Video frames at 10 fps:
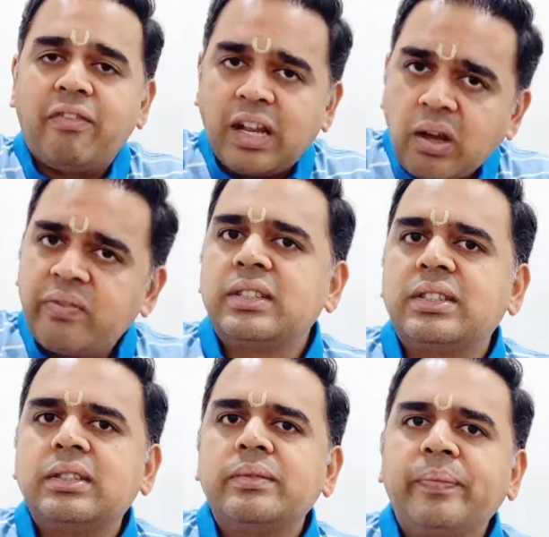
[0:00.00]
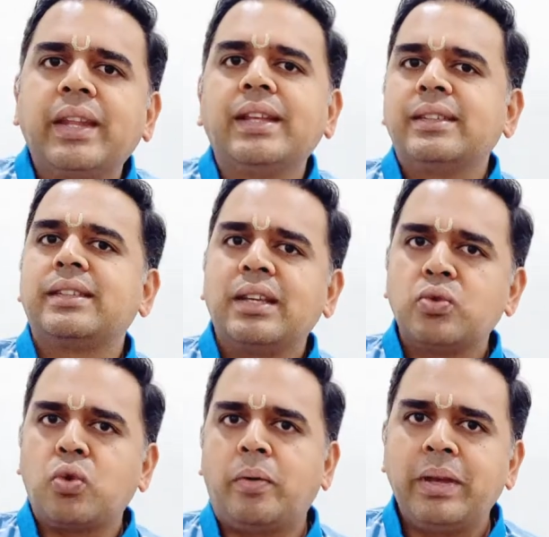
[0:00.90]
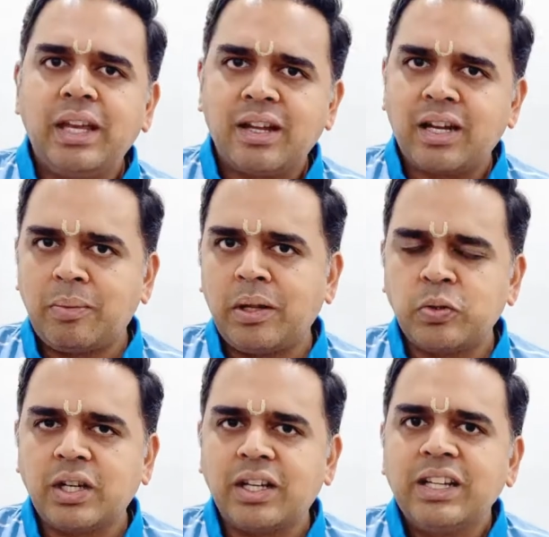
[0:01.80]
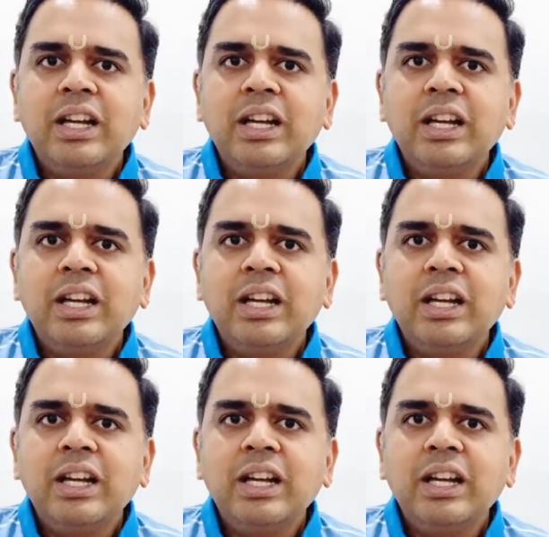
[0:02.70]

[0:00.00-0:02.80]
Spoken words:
One of us is Swami Ramanuja."